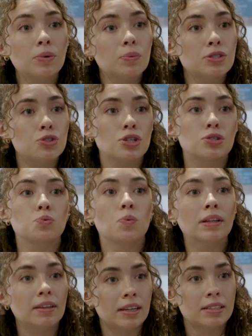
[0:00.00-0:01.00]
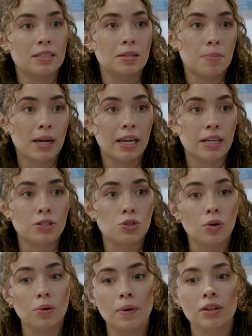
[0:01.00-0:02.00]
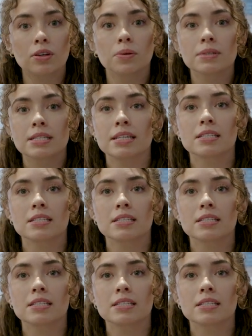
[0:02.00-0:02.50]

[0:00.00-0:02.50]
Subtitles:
it was just one landing page, or whether it was the